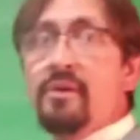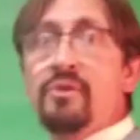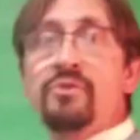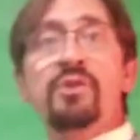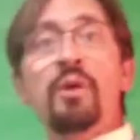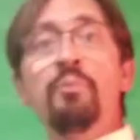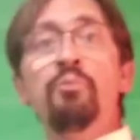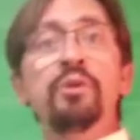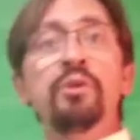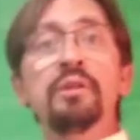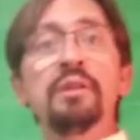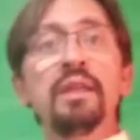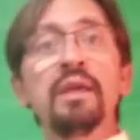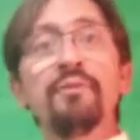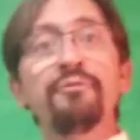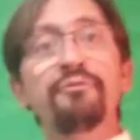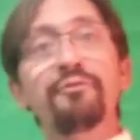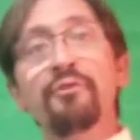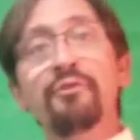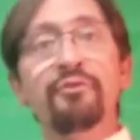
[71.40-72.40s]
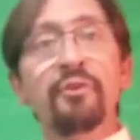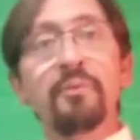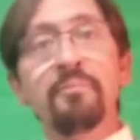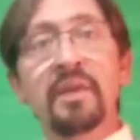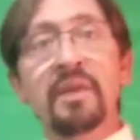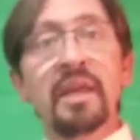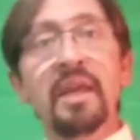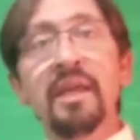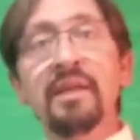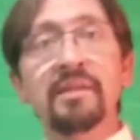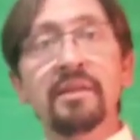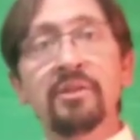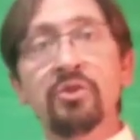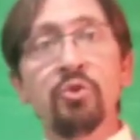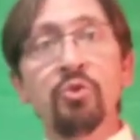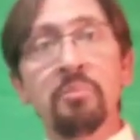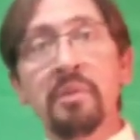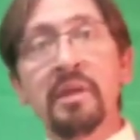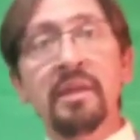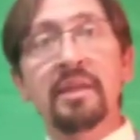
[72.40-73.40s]
Some relief from the heat and
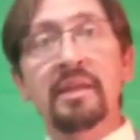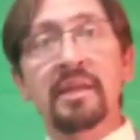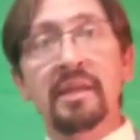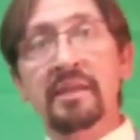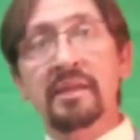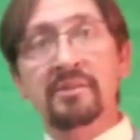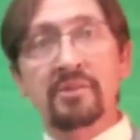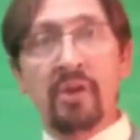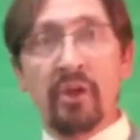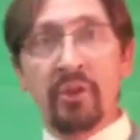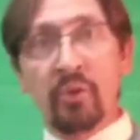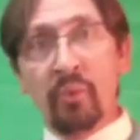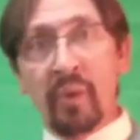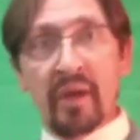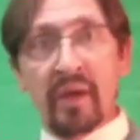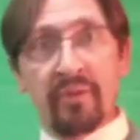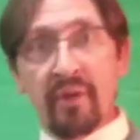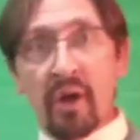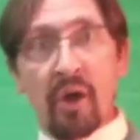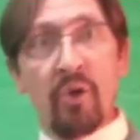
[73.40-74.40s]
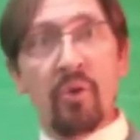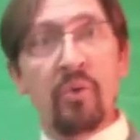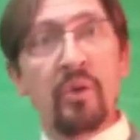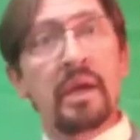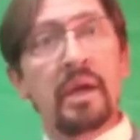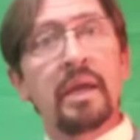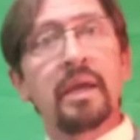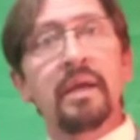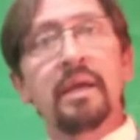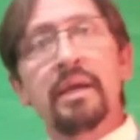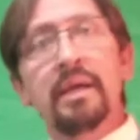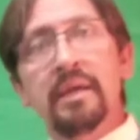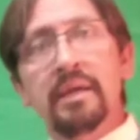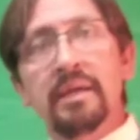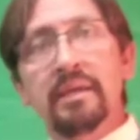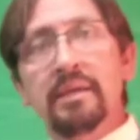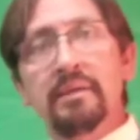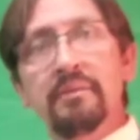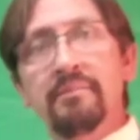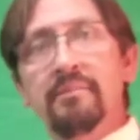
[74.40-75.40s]
humidity is on the way, though,
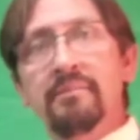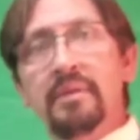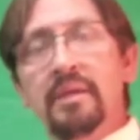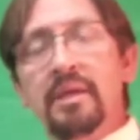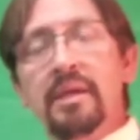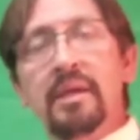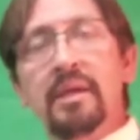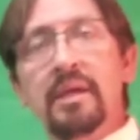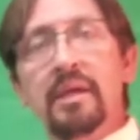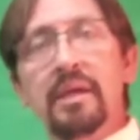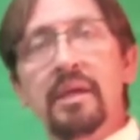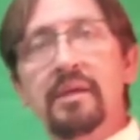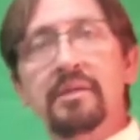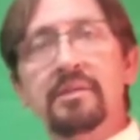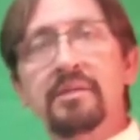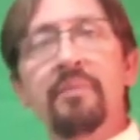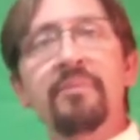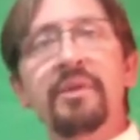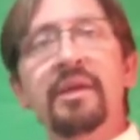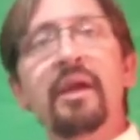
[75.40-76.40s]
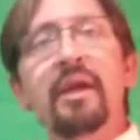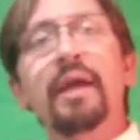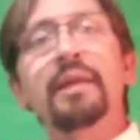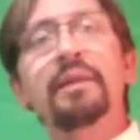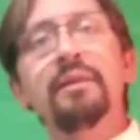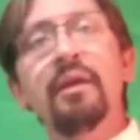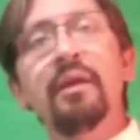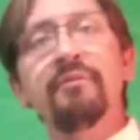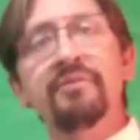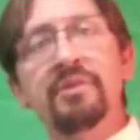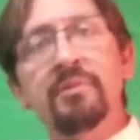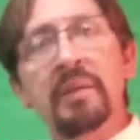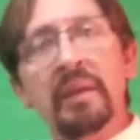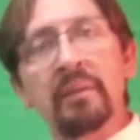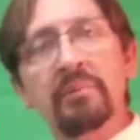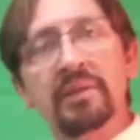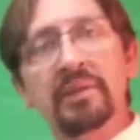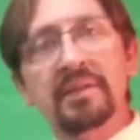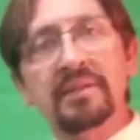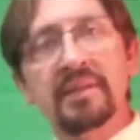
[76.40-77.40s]
is something I'd love to be
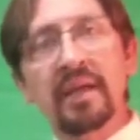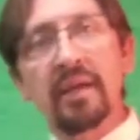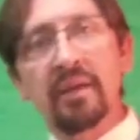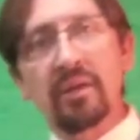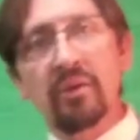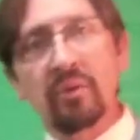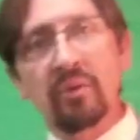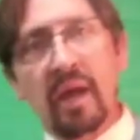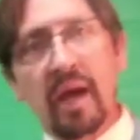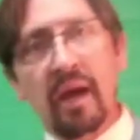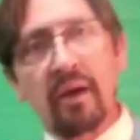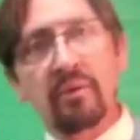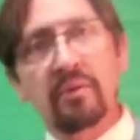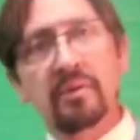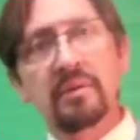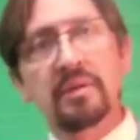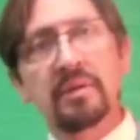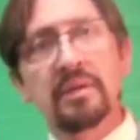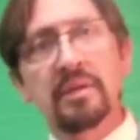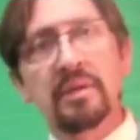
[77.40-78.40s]
able to say to you now.